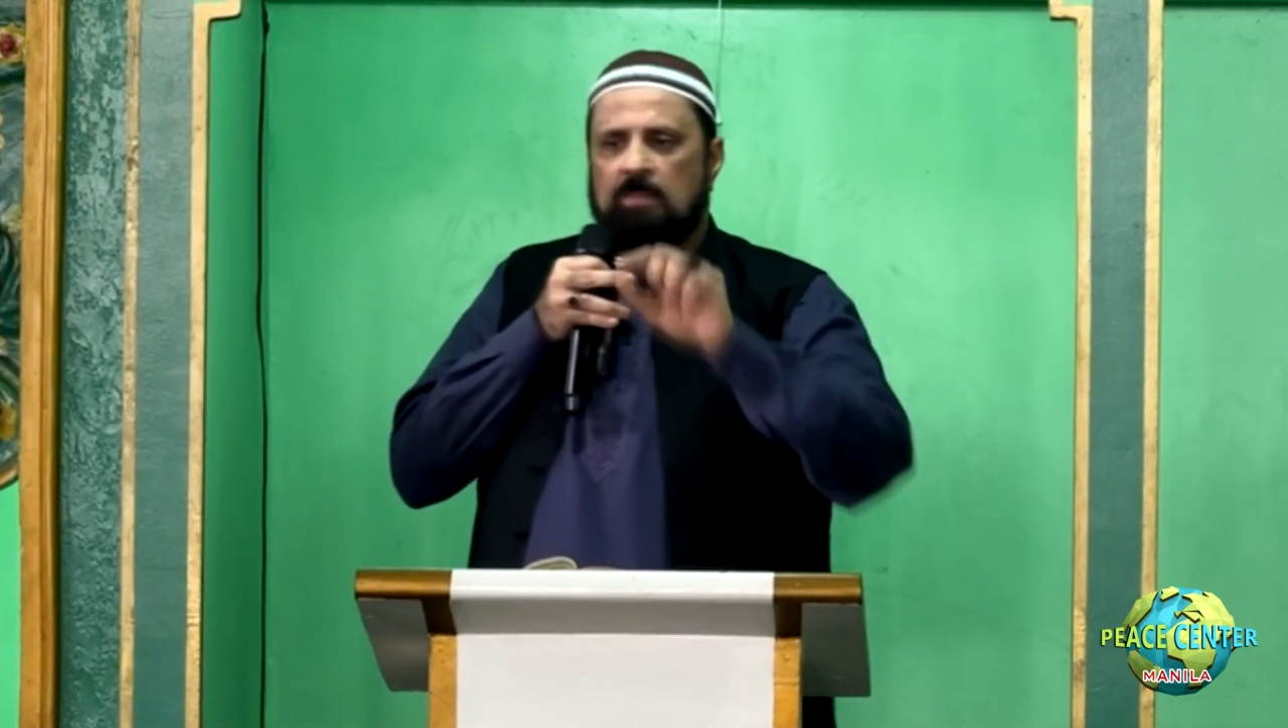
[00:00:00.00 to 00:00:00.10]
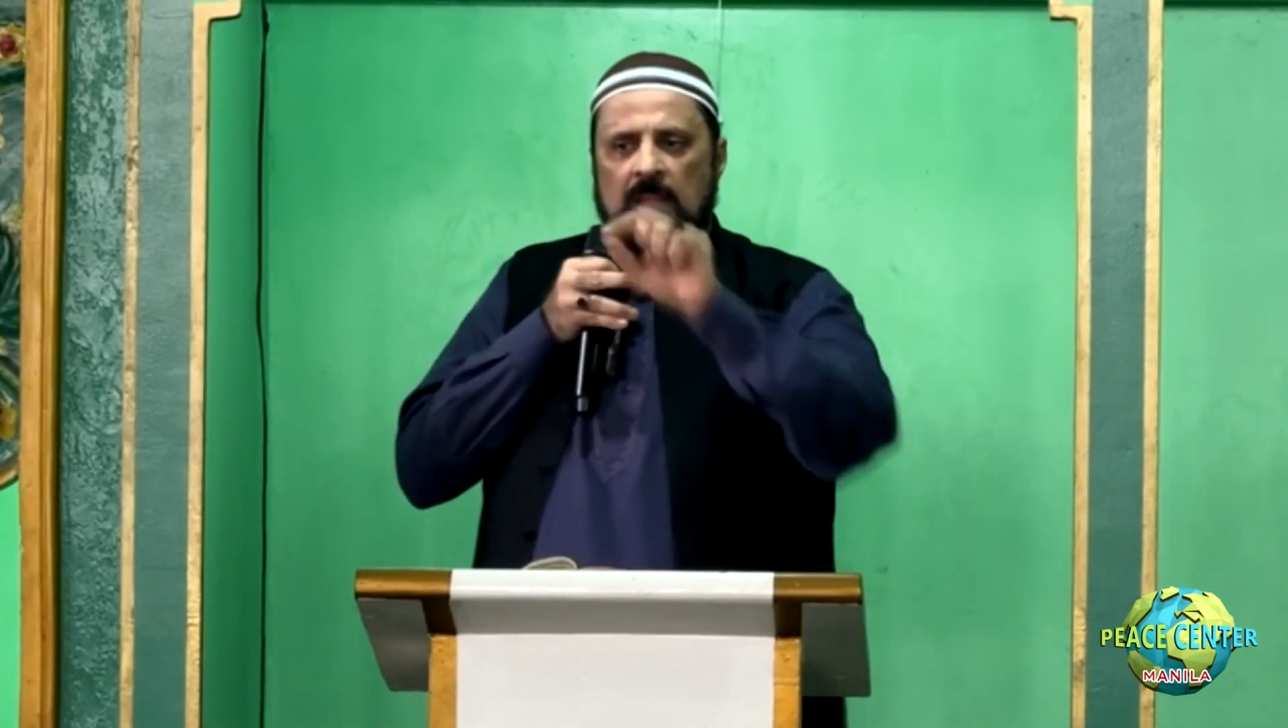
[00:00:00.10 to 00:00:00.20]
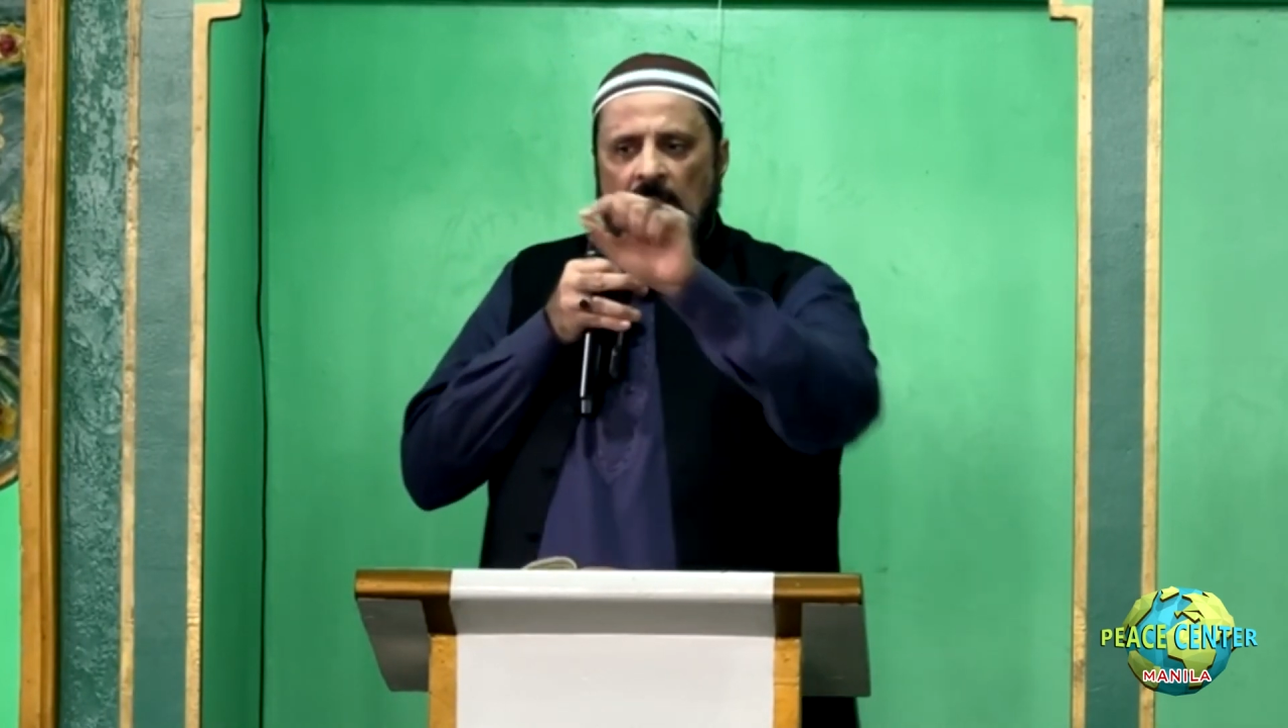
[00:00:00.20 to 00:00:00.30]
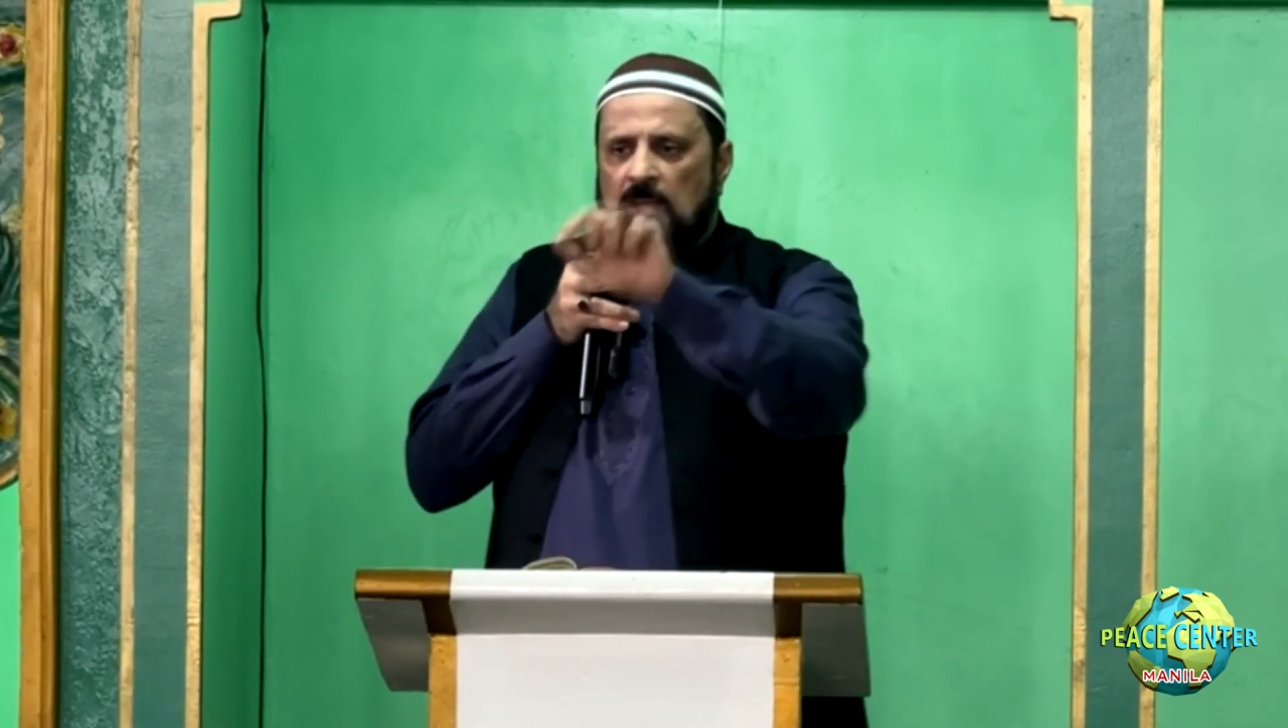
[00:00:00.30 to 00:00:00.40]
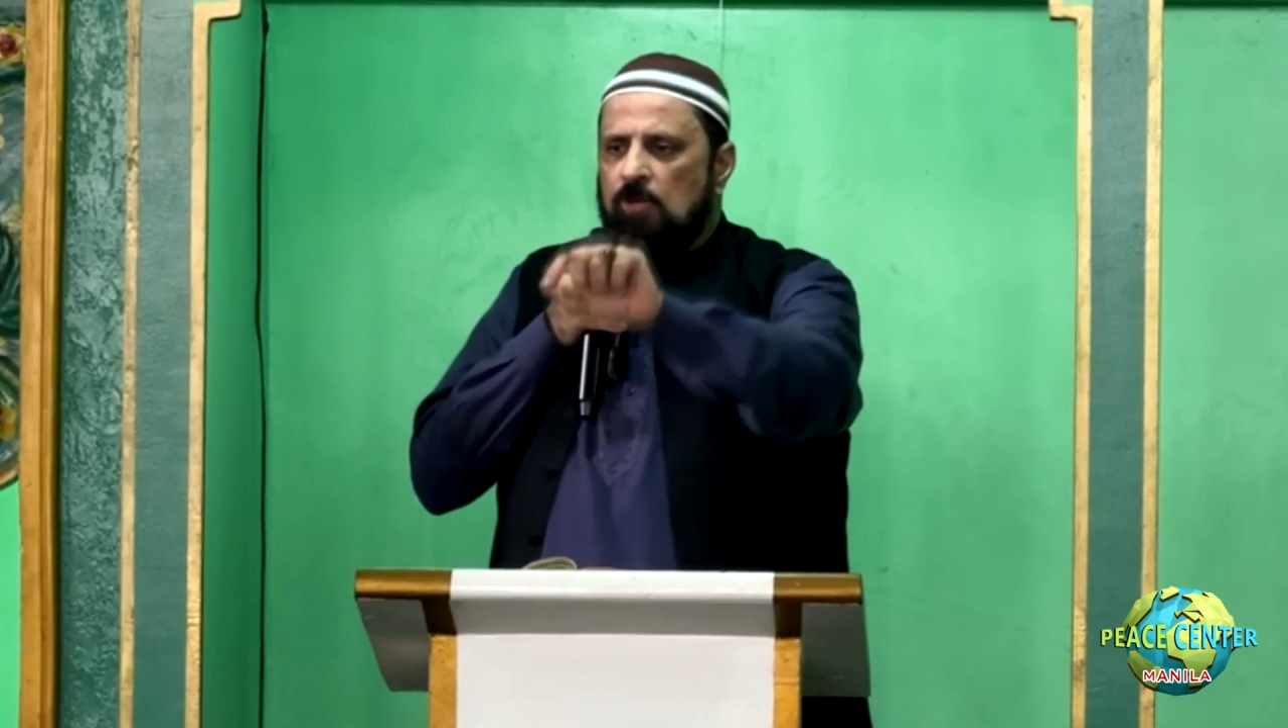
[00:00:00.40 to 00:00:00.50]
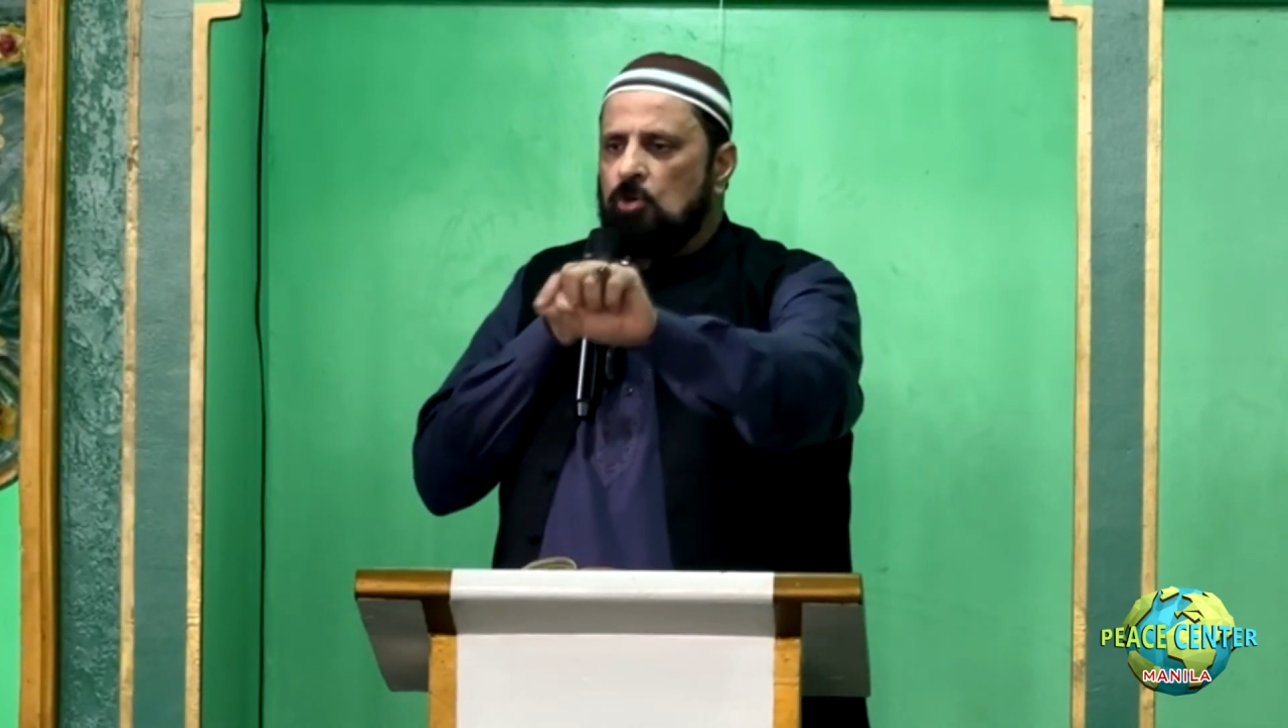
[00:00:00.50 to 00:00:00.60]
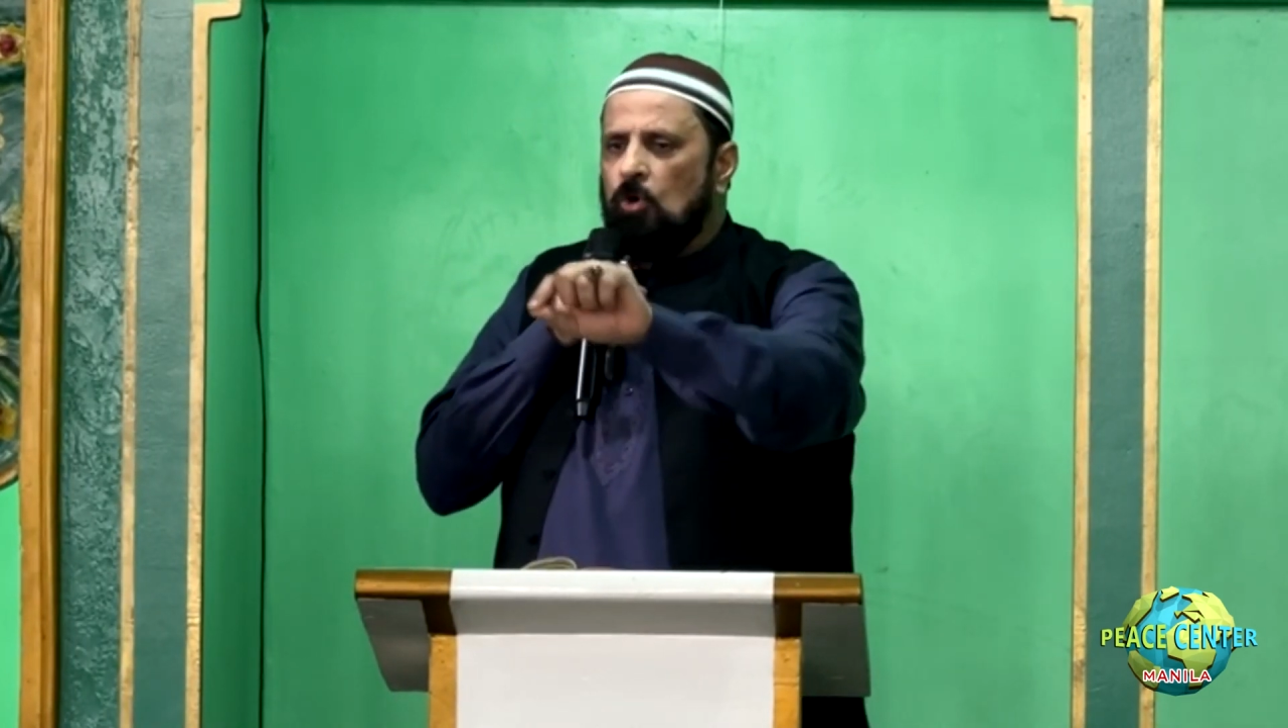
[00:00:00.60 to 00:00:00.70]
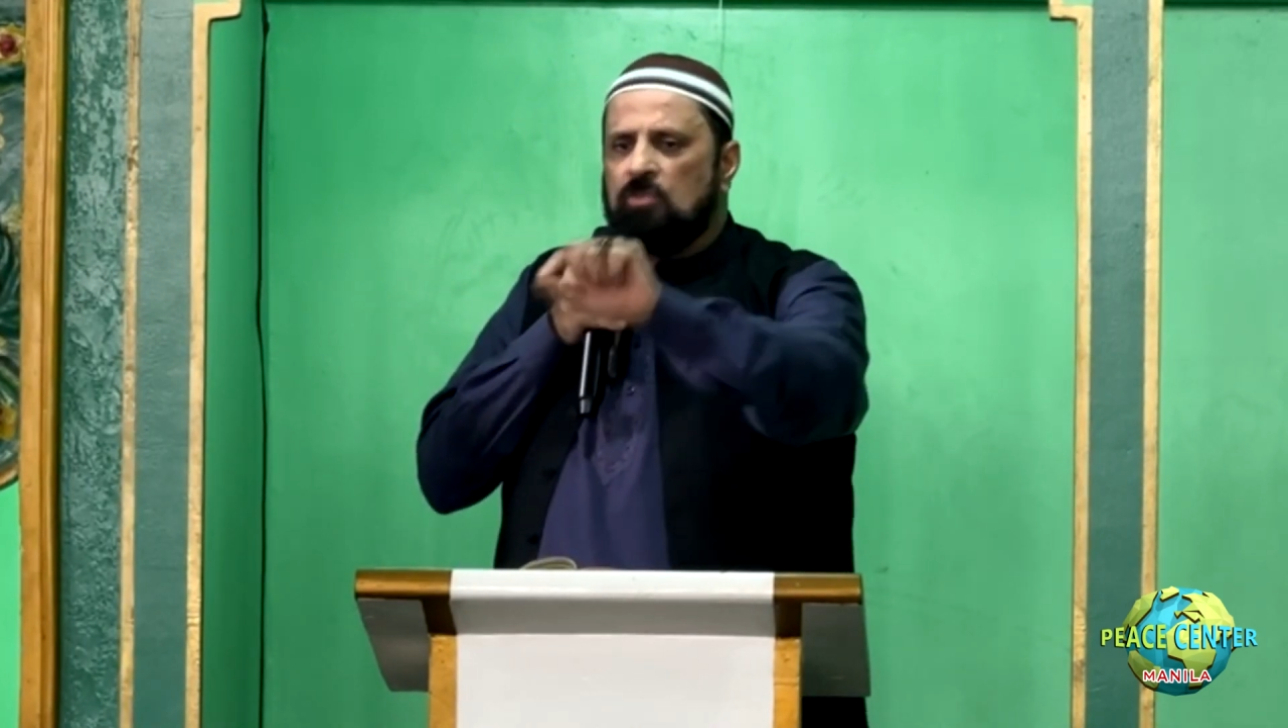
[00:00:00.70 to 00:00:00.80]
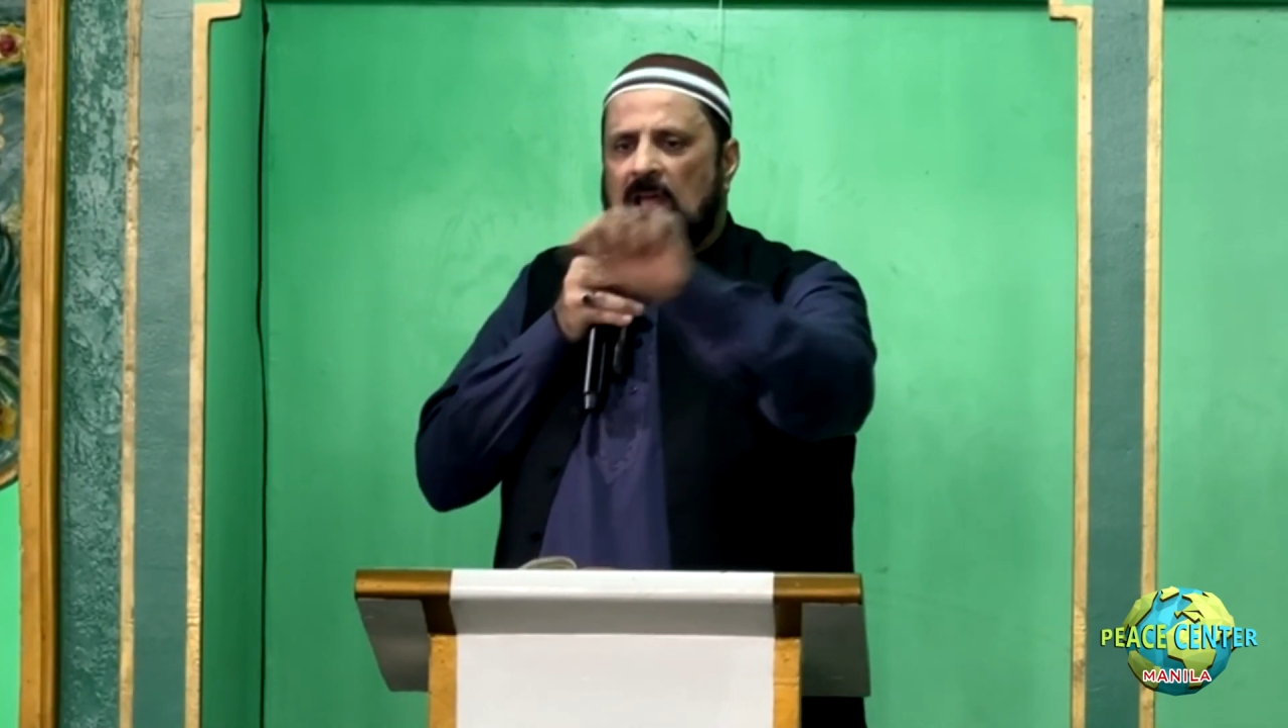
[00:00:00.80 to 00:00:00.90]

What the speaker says: Not the Jews,